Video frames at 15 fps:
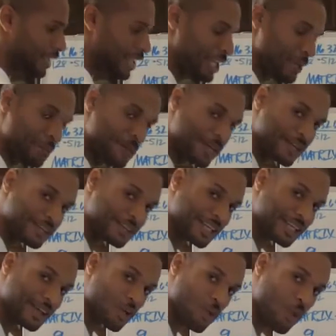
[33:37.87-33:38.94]
keeping us
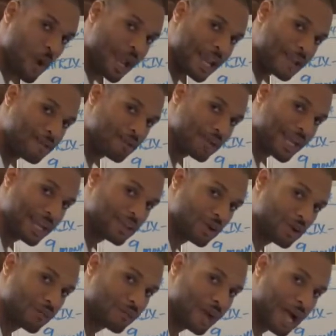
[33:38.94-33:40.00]
in a wavelength
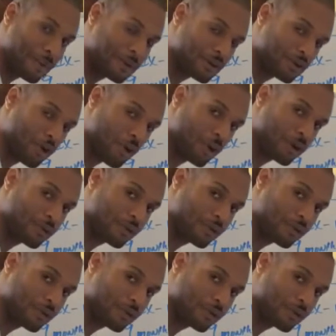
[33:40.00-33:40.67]
or vibratory